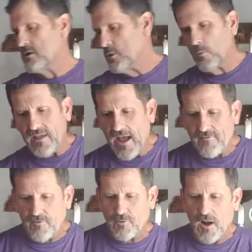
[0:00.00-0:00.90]
We
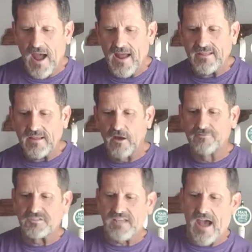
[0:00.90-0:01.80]
have a variety of
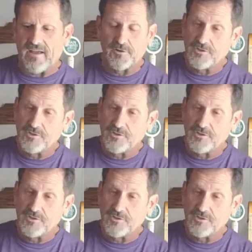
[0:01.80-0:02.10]
ciders.